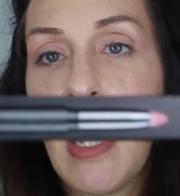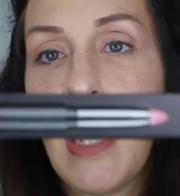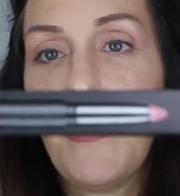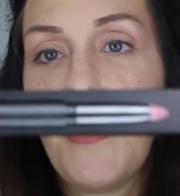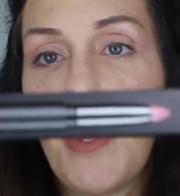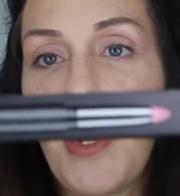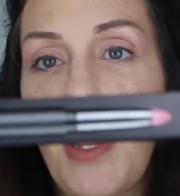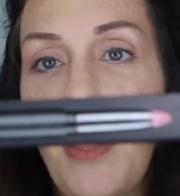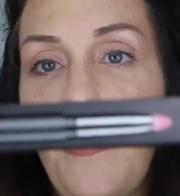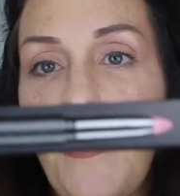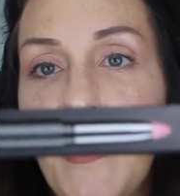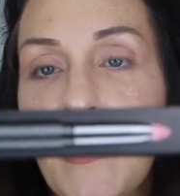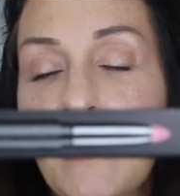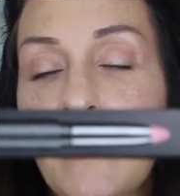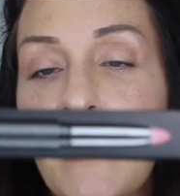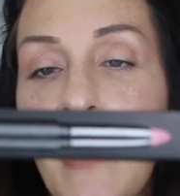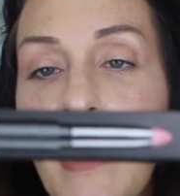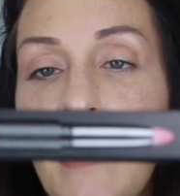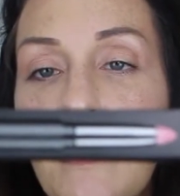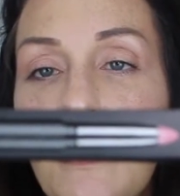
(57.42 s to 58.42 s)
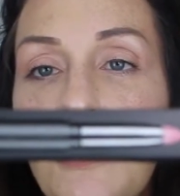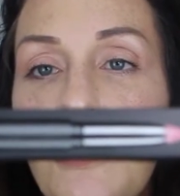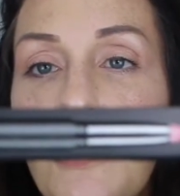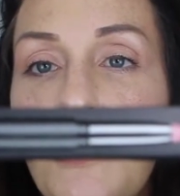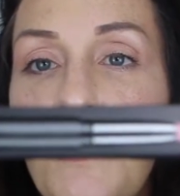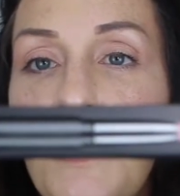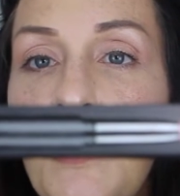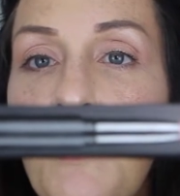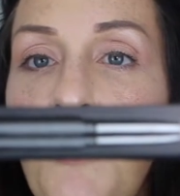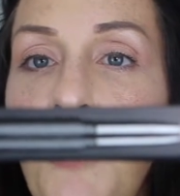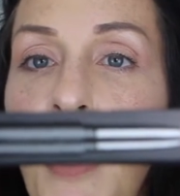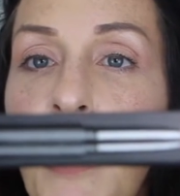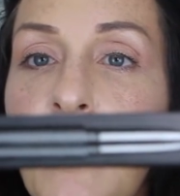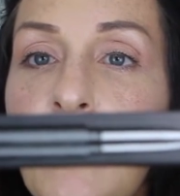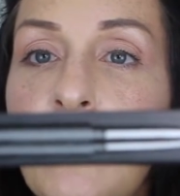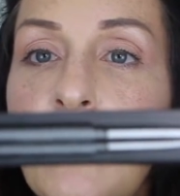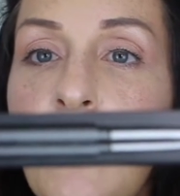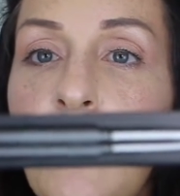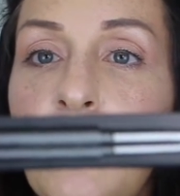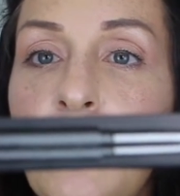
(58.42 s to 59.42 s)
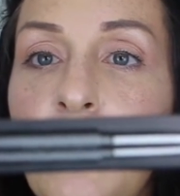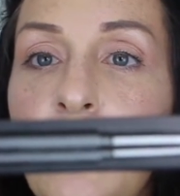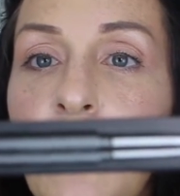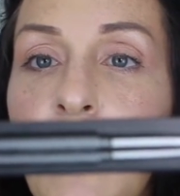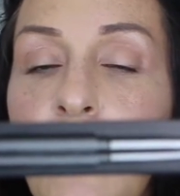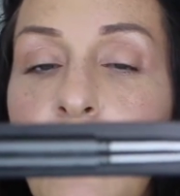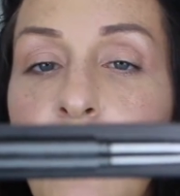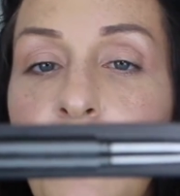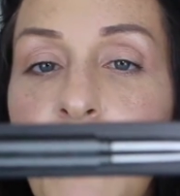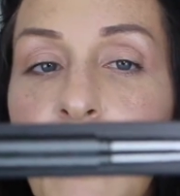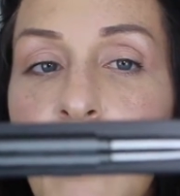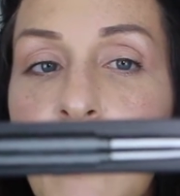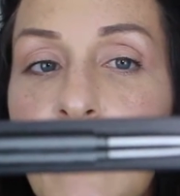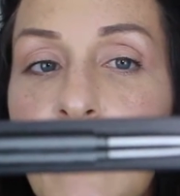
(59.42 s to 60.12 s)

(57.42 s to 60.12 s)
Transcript: And then on this side, it shows what the product's going to look like on the